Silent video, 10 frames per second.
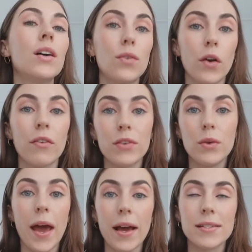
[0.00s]
for a few
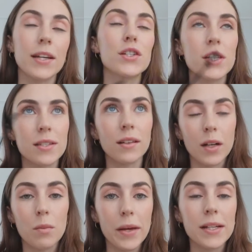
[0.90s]
days, like just a
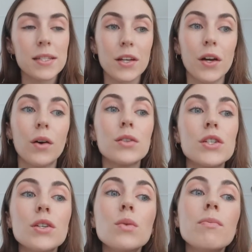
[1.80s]
little bit, you know,
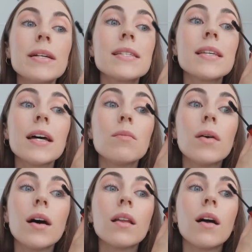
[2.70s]
do you miss them
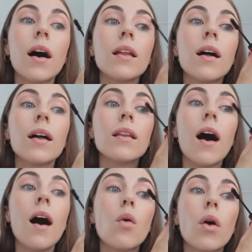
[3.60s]
a
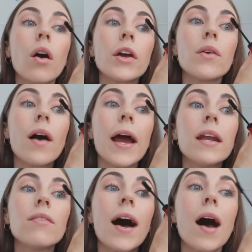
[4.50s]
lot, or are you
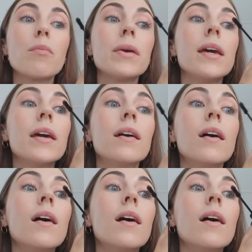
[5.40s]
kind of happy